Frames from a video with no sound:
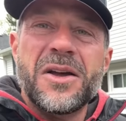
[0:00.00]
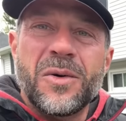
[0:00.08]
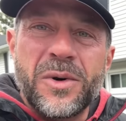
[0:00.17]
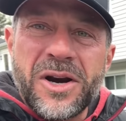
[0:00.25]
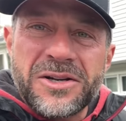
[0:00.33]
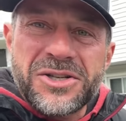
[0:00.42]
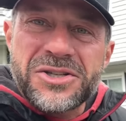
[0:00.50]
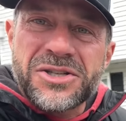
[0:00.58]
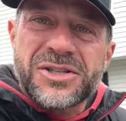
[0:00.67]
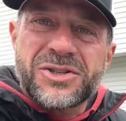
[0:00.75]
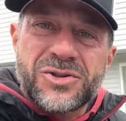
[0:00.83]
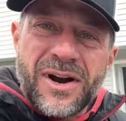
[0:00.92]
We are just
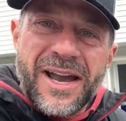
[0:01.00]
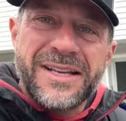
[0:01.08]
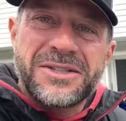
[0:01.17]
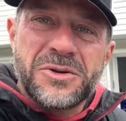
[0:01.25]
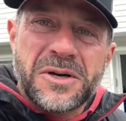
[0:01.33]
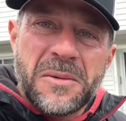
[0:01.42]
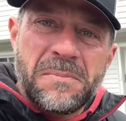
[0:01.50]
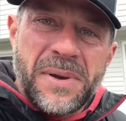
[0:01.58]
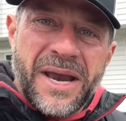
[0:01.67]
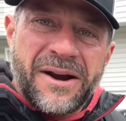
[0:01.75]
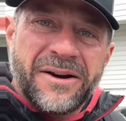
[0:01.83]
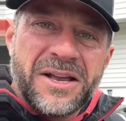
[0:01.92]
trying to
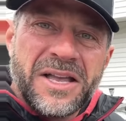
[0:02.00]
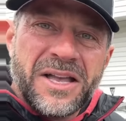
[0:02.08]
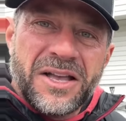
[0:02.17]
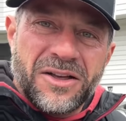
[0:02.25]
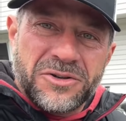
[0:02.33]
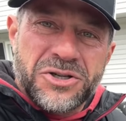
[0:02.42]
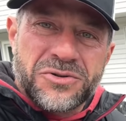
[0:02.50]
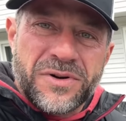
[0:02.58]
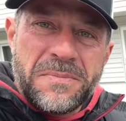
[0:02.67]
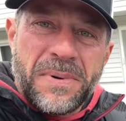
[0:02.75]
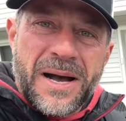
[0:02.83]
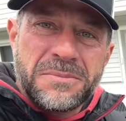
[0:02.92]
compare a
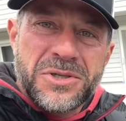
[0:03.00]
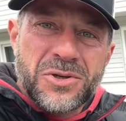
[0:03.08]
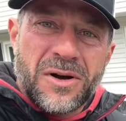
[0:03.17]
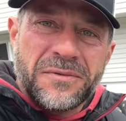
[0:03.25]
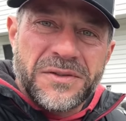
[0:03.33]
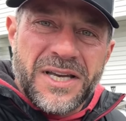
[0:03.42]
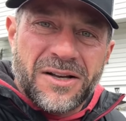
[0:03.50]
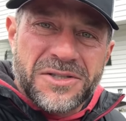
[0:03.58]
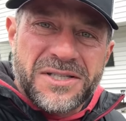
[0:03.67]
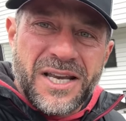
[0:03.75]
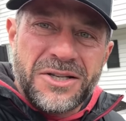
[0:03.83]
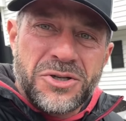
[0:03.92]
Street Bob Softail
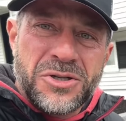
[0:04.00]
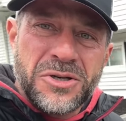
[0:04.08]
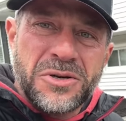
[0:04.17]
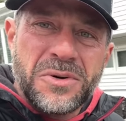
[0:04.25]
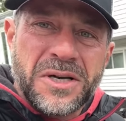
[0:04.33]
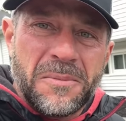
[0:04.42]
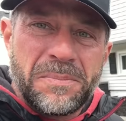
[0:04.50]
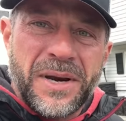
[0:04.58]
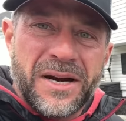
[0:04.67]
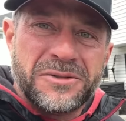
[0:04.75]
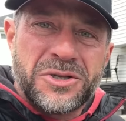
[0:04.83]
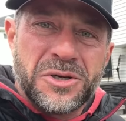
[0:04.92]
Stage two
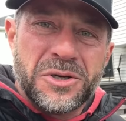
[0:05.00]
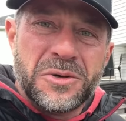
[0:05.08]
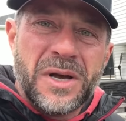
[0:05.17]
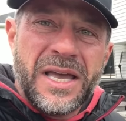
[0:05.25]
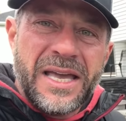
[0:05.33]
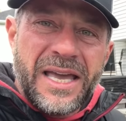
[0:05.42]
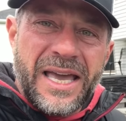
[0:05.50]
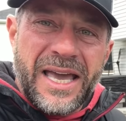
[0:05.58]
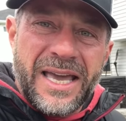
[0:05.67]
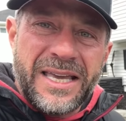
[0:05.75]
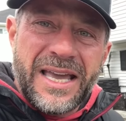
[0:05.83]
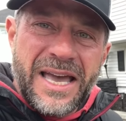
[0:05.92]
compared to
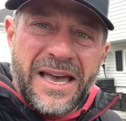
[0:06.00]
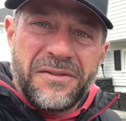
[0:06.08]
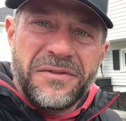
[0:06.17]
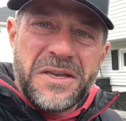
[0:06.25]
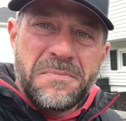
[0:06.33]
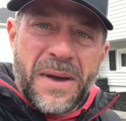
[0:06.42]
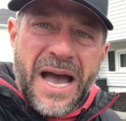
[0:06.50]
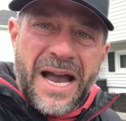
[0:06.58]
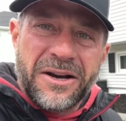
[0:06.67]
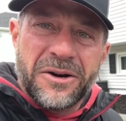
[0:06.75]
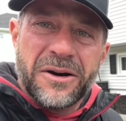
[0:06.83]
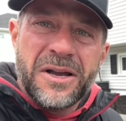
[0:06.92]
a heavy
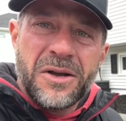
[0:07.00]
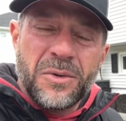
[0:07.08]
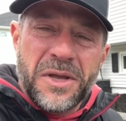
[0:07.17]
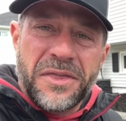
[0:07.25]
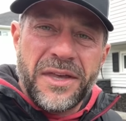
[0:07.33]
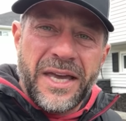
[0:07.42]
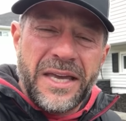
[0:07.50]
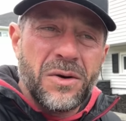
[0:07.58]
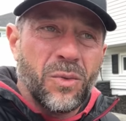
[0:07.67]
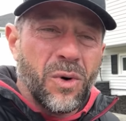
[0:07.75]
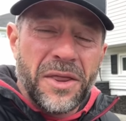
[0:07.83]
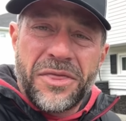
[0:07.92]
bagger with a
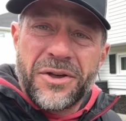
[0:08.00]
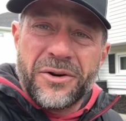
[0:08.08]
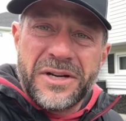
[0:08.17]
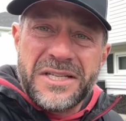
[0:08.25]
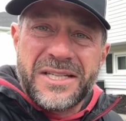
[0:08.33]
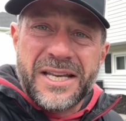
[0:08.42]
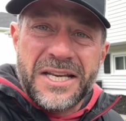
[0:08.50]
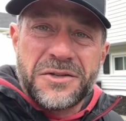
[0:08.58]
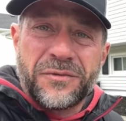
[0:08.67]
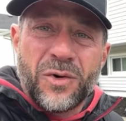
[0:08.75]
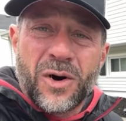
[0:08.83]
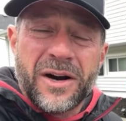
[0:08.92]
one thirty Stage
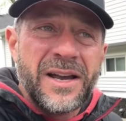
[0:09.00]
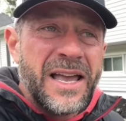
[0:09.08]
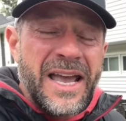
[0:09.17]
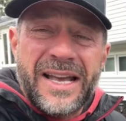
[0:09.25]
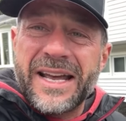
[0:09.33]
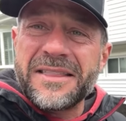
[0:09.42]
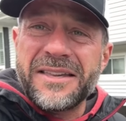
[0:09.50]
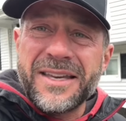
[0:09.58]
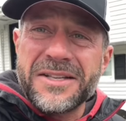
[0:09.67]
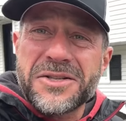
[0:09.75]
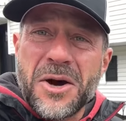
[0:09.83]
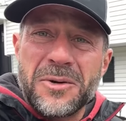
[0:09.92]
four. And I
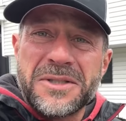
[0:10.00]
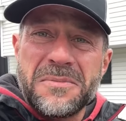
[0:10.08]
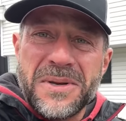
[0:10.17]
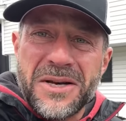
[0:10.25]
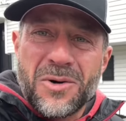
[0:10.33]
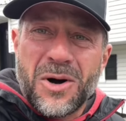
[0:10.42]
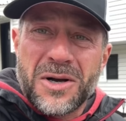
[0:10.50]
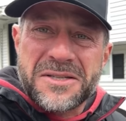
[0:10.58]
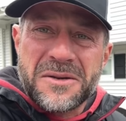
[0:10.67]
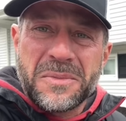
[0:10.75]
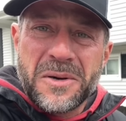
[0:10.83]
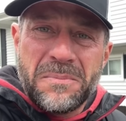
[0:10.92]
think it's going to be an
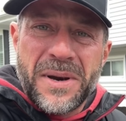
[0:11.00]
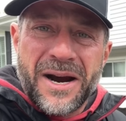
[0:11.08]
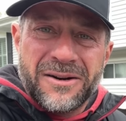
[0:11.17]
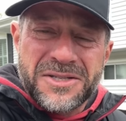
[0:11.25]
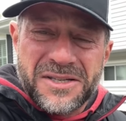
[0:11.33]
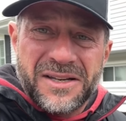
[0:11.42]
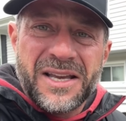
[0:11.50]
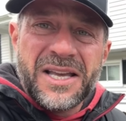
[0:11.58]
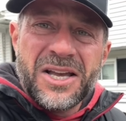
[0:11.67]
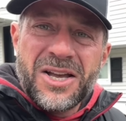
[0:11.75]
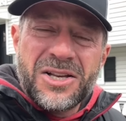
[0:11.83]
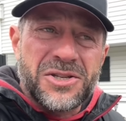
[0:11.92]
awesome comparison.
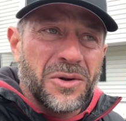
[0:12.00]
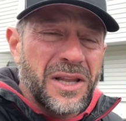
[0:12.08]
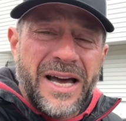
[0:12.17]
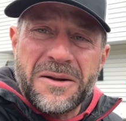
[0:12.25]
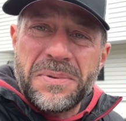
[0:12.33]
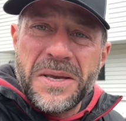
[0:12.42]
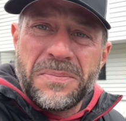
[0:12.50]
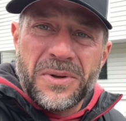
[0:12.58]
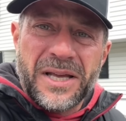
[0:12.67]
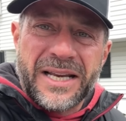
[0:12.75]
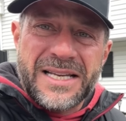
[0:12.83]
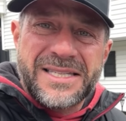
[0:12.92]
So a lot of people,
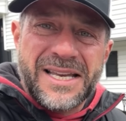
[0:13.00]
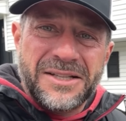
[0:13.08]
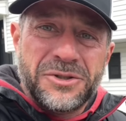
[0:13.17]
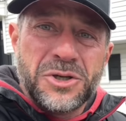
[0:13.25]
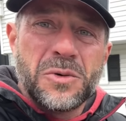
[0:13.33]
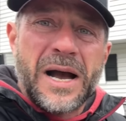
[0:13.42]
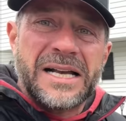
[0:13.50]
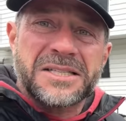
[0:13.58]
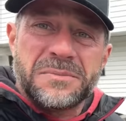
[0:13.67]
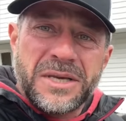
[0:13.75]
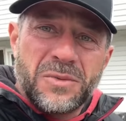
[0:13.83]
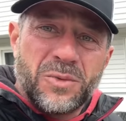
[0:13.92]
like I said, do ask
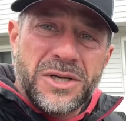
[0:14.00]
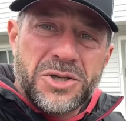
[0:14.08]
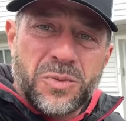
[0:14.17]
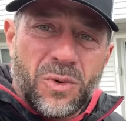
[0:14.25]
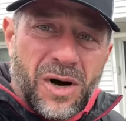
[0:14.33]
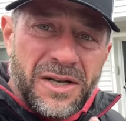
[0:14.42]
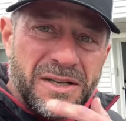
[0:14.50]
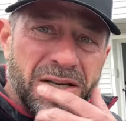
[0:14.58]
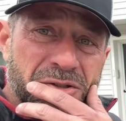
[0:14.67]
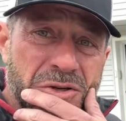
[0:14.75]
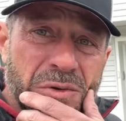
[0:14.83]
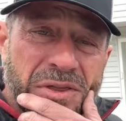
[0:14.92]
me, which one
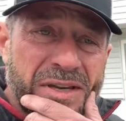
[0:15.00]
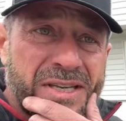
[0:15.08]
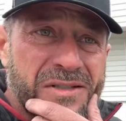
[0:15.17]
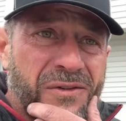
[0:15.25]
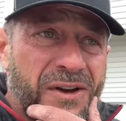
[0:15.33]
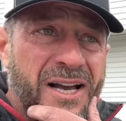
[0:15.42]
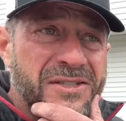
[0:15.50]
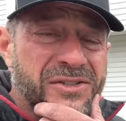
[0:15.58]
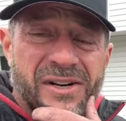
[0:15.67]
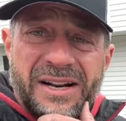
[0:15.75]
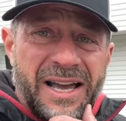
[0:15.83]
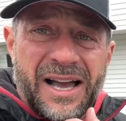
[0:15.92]
do you think is faster?
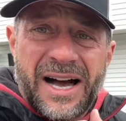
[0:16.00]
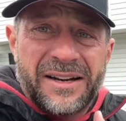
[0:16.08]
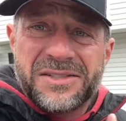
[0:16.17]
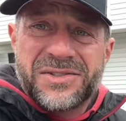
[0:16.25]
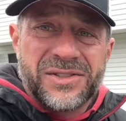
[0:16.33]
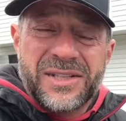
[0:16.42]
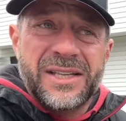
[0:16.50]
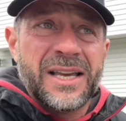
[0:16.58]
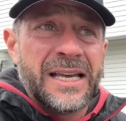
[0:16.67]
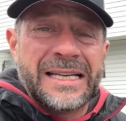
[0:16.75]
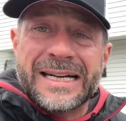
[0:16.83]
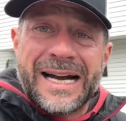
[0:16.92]
And I honestly,
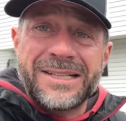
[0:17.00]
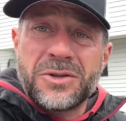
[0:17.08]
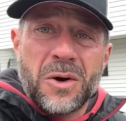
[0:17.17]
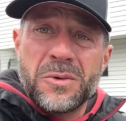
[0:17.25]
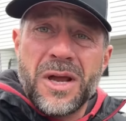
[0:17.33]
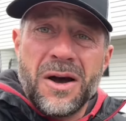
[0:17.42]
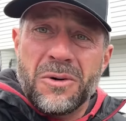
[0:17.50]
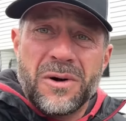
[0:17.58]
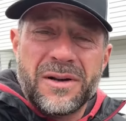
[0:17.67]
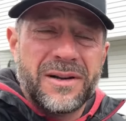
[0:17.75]
I don't know.